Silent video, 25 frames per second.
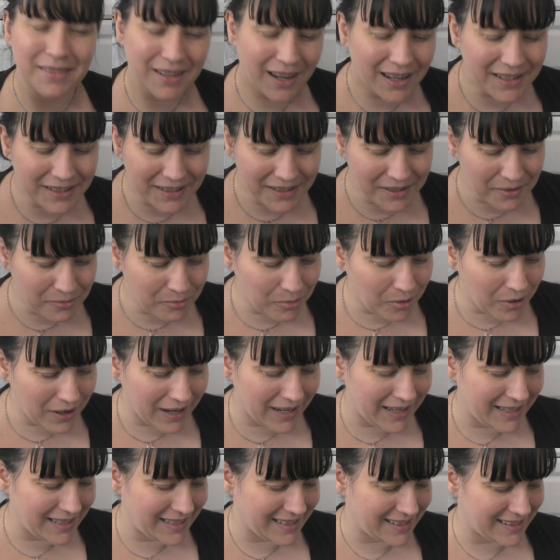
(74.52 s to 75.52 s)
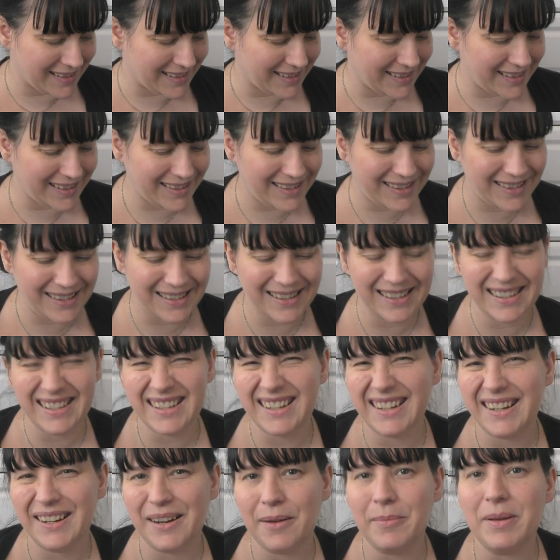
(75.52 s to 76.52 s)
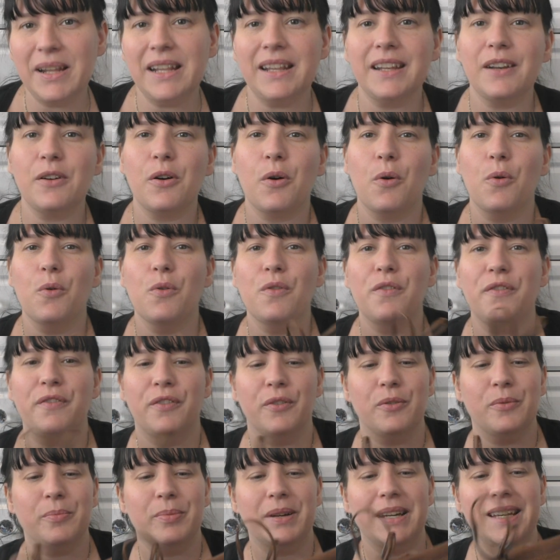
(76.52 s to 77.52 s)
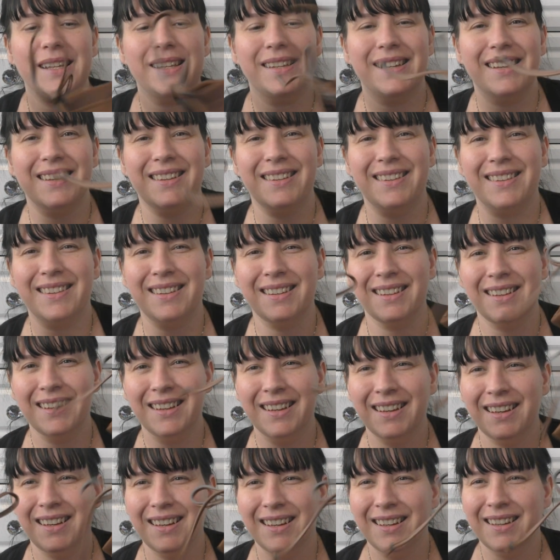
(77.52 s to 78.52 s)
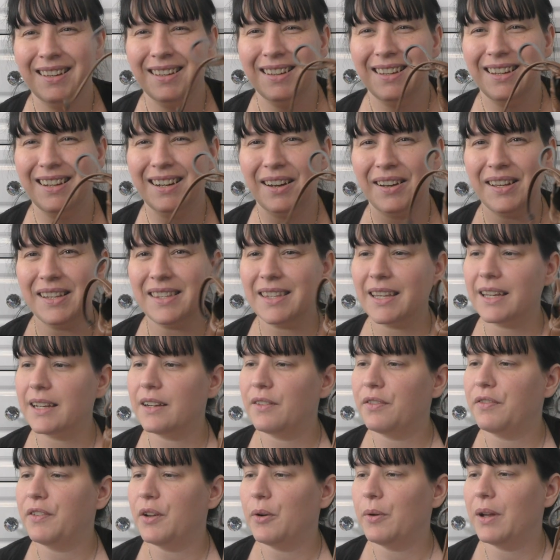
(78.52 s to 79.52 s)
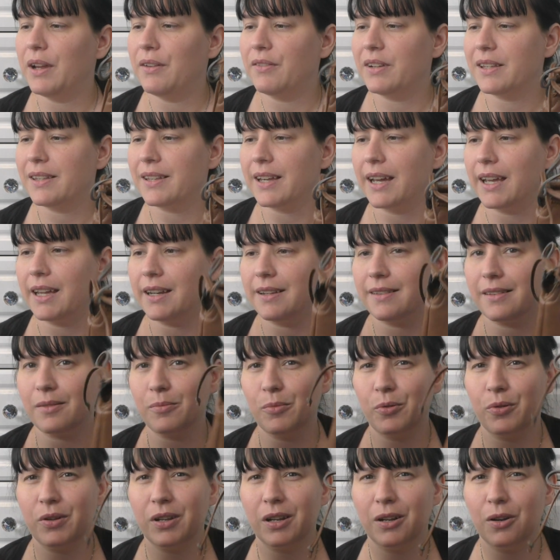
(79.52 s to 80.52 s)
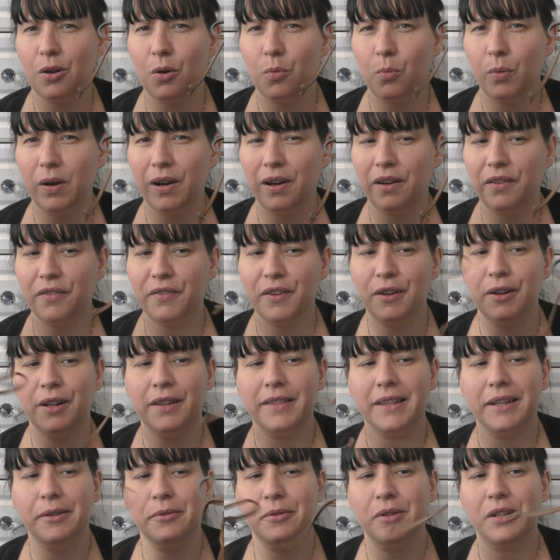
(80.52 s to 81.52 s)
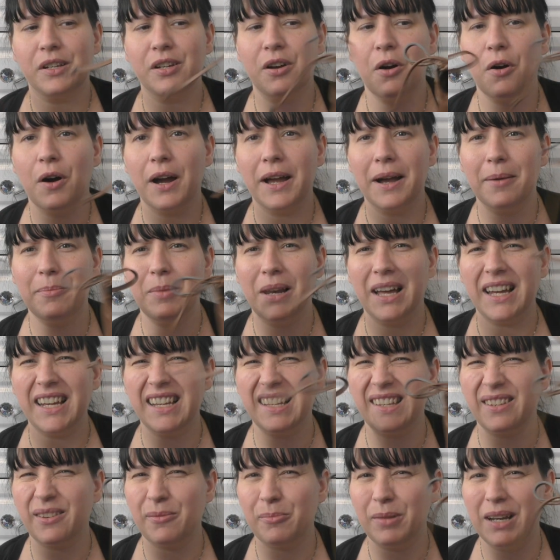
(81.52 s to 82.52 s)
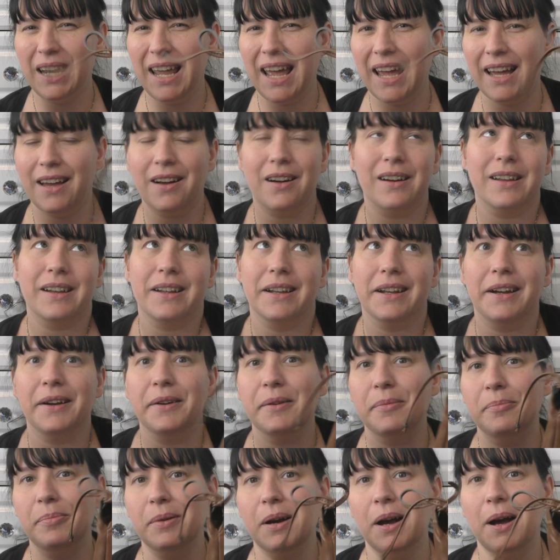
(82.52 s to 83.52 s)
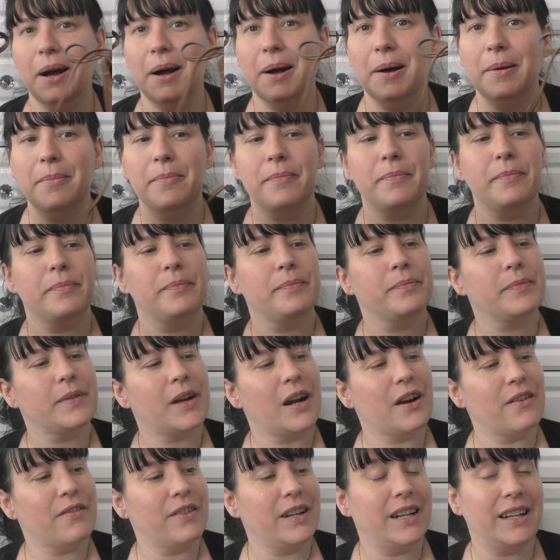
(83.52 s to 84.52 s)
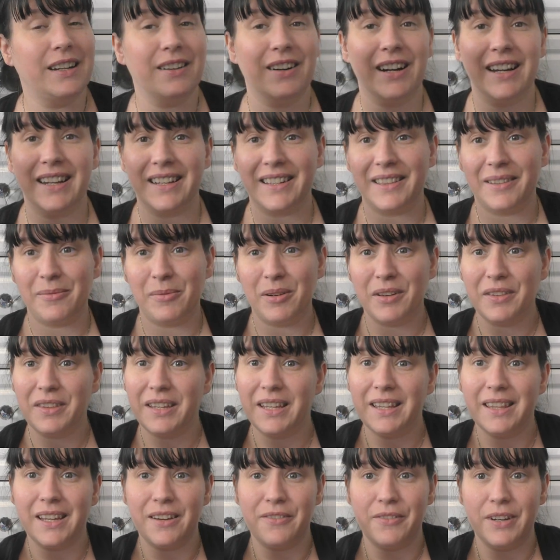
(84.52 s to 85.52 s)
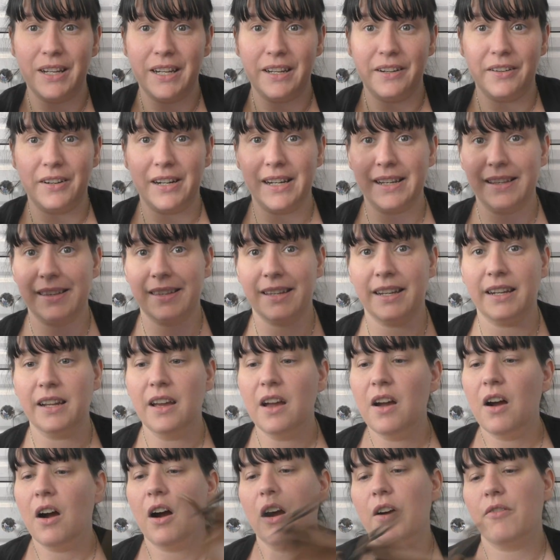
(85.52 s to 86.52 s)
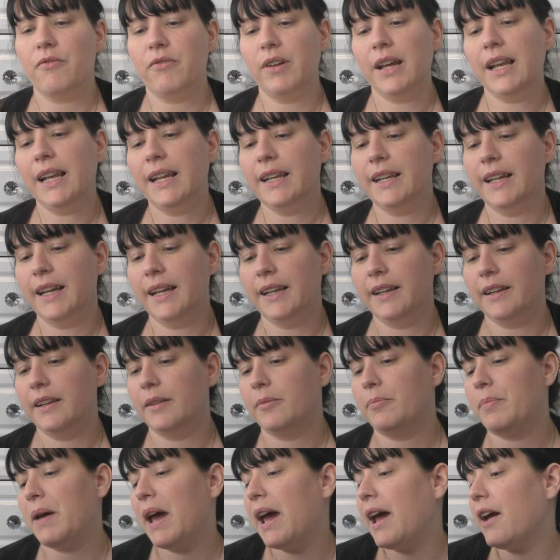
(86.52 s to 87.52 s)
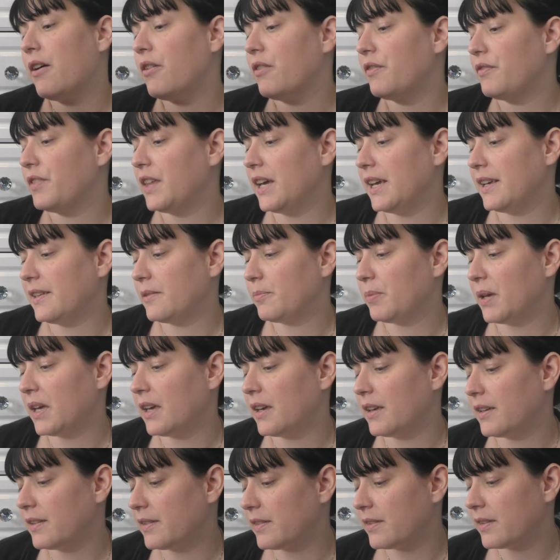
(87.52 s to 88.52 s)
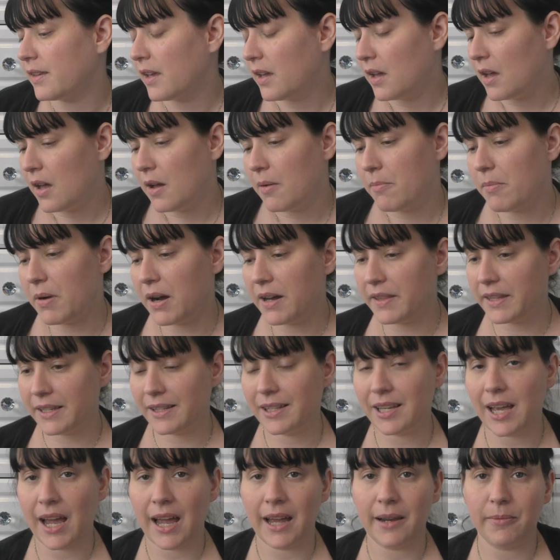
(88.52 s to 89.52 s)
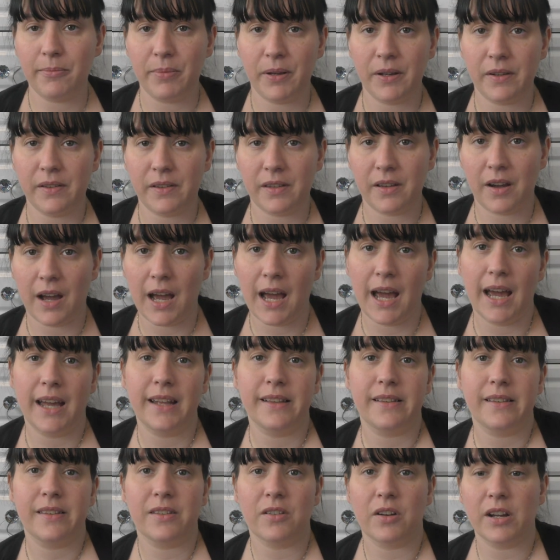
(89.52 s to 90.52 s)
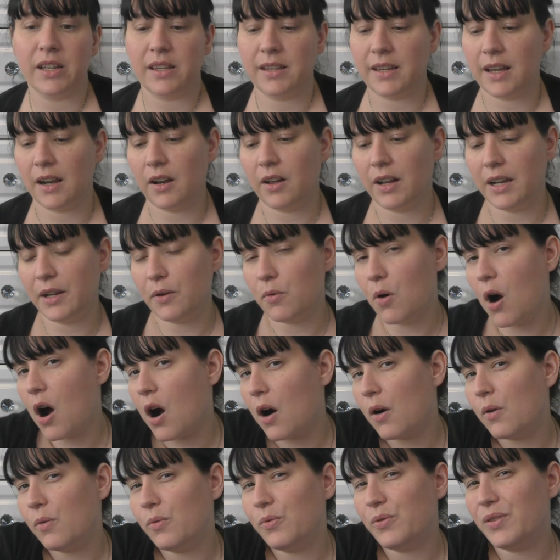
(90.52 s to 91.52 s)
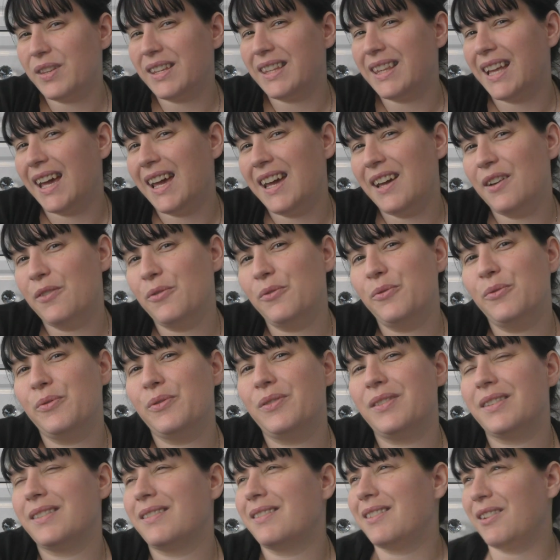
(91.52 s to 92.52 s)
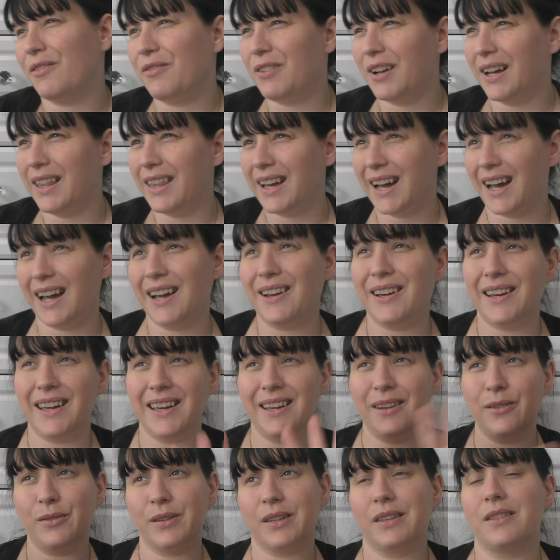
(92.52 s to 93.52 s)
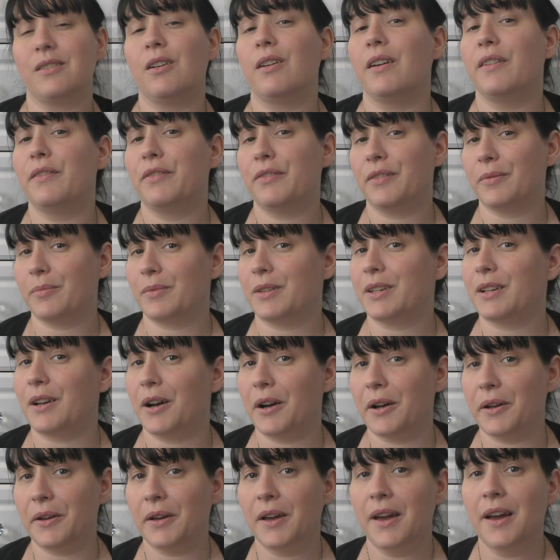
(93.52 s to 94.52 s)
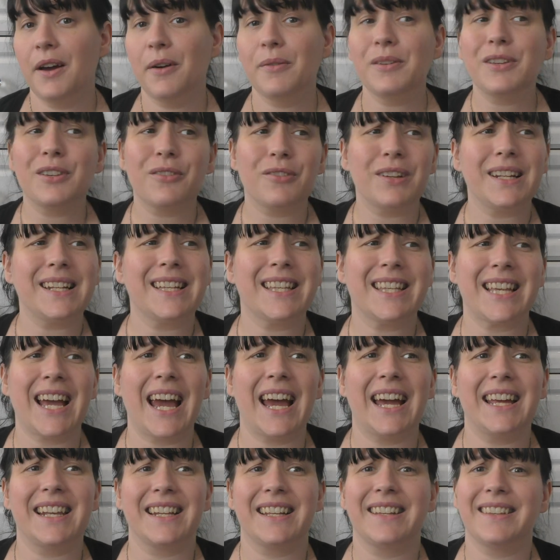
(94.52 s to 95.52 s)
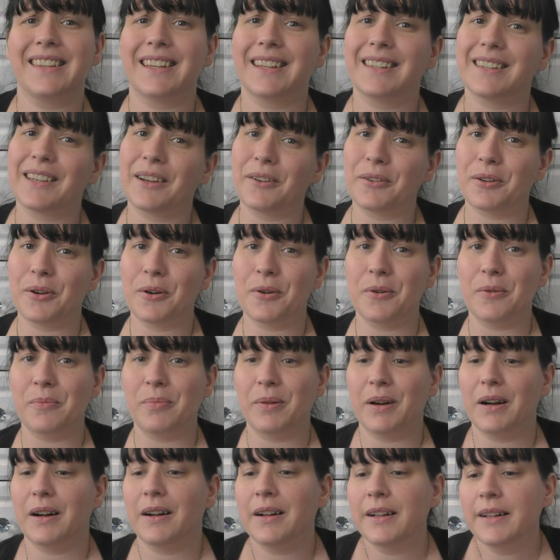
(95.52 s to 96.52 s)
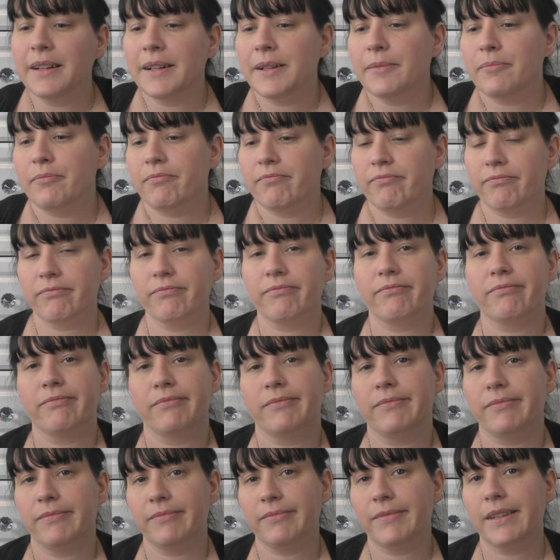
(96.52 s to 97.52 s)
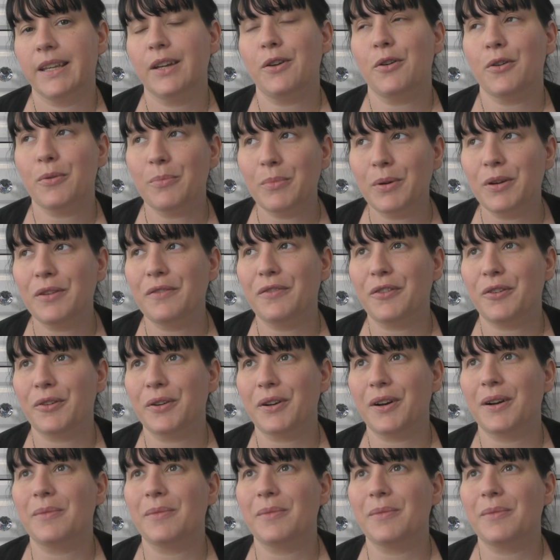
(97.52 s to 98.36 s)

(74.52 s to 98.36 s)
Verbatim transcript: I don't know what it is. I just, I don't know. I mean, they're not awful, but it's just, you know, is it going to feel irritating as I'm walking along? Will I feel like the little tie-up lace on my leg? I don't know, but um, I really like them. I think they're really nice, and I really needed a pair of these because my other tan boots that I had started to get like little holes in the heels and stuff like that. It was time for them to go, which is really sad because they're so cool, but you got to move on.